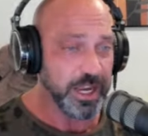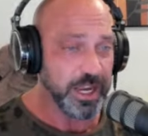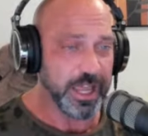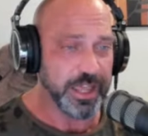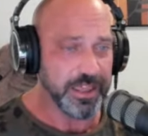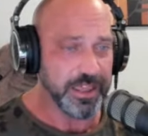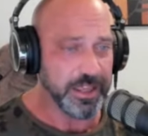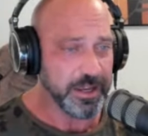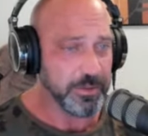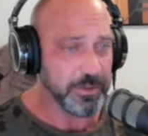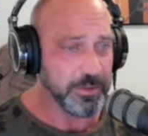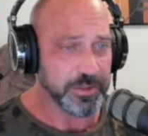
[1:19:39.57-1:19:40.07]
I
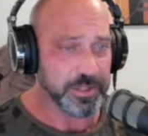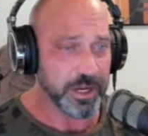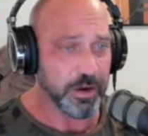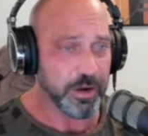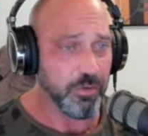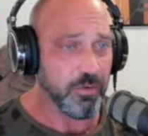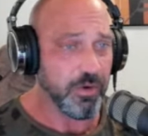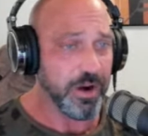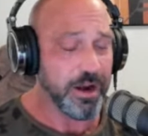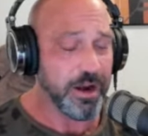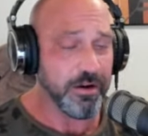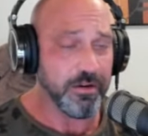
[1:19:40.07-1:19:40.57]
think it was like a
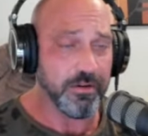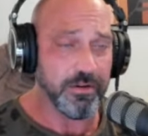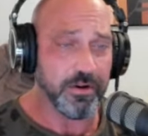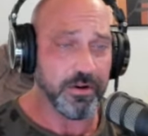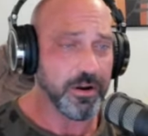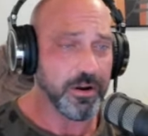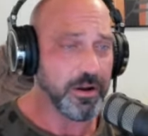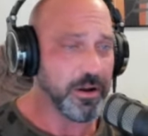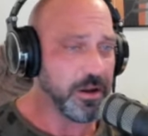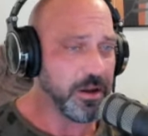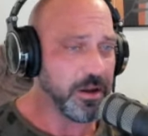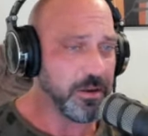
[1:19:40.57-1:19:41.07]
rare,
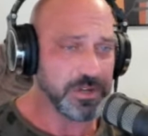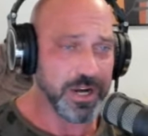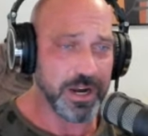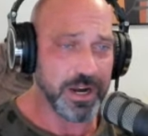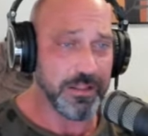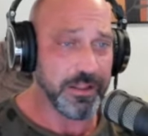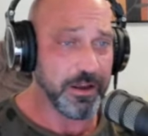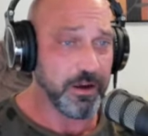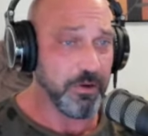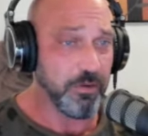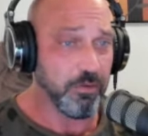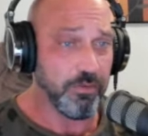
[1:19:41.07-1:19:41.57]
it was kind of
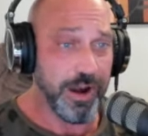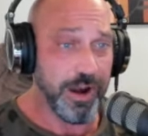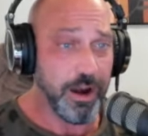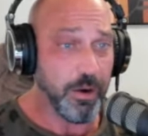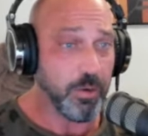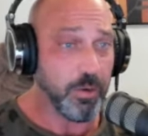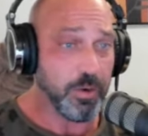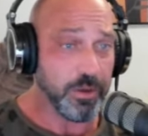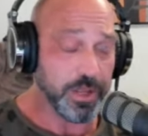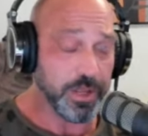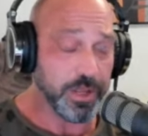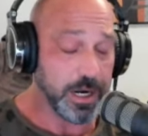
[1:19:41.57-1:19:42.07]
like a rare
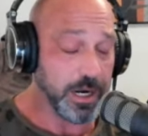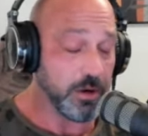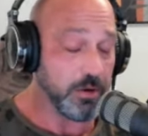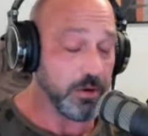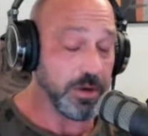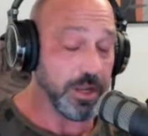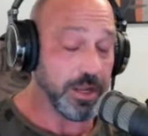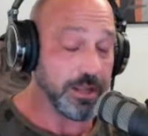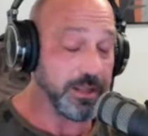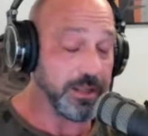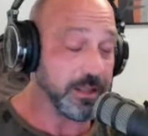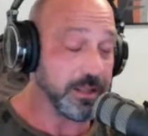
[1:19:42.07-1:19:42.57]
one that
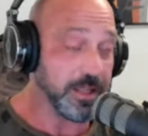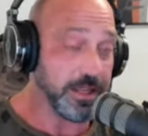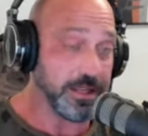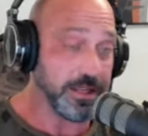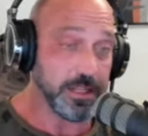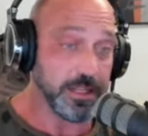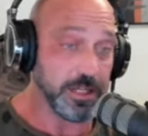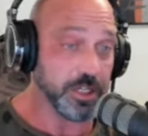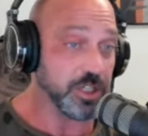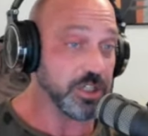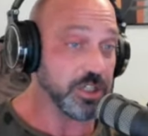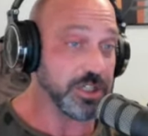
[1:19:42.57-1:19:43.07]
I think they
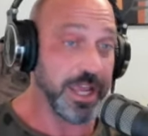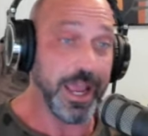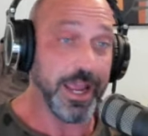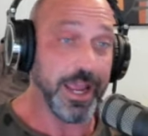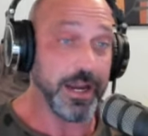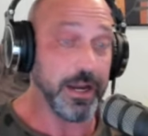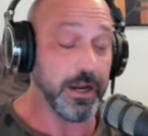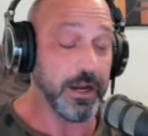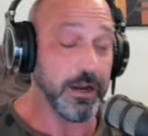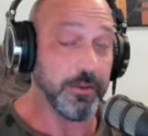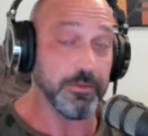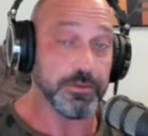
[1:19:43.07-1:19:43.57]
just had.
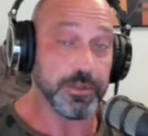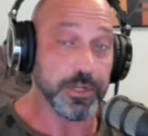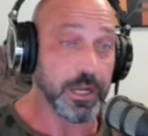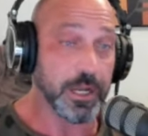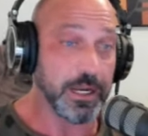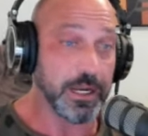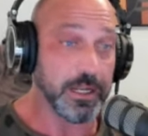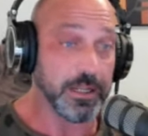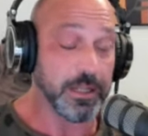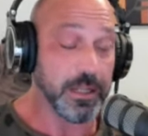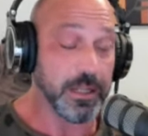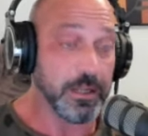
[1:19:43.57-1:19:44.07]
And I was like, I
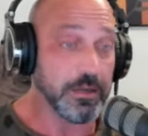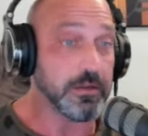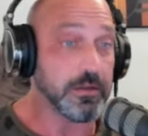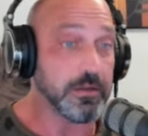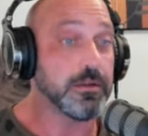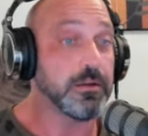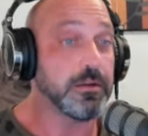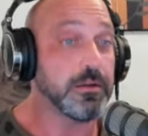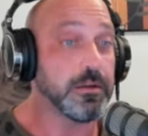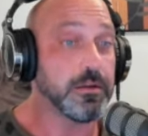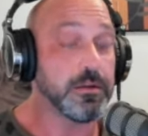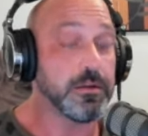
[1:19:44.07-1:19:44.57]
need that.
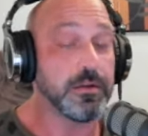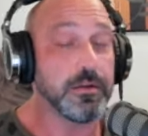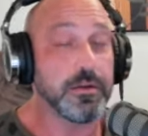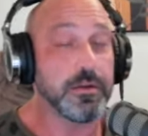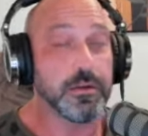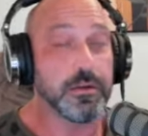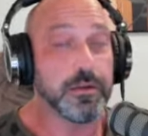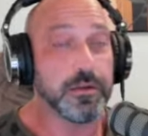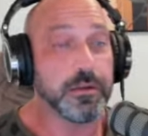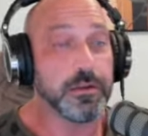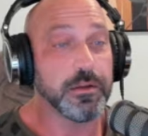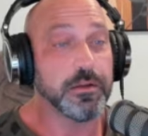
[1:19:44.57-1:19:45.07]

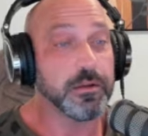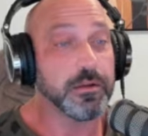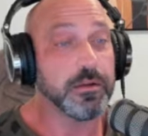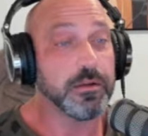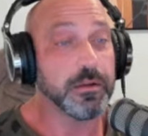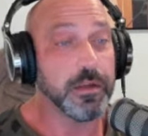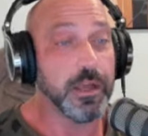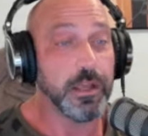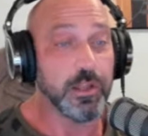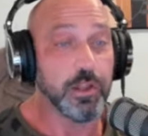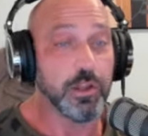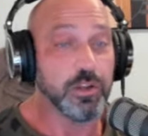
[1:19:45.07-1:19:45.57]

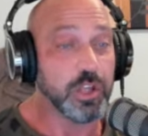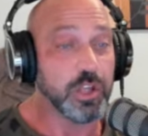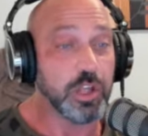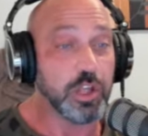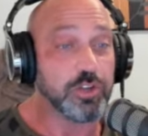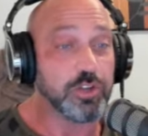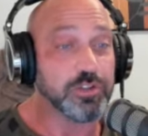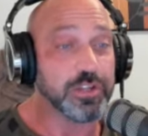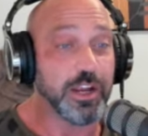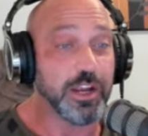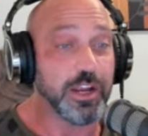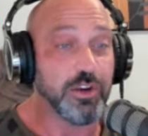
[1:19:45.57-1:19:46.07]
Yeah, it
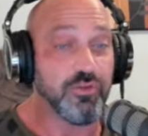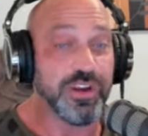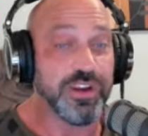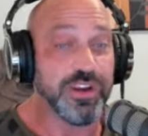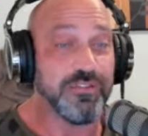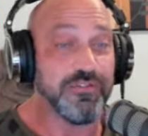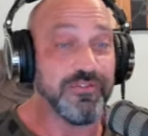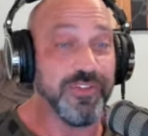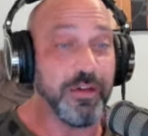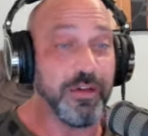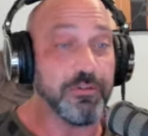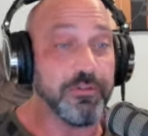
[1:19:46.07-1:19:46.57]
looked like green
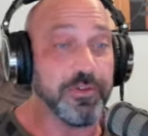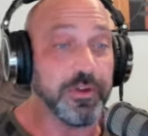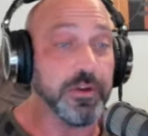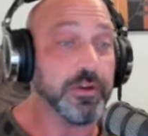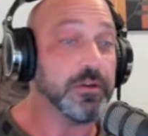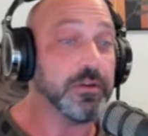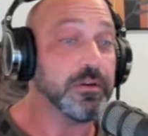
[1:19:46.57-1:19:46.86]
velvet.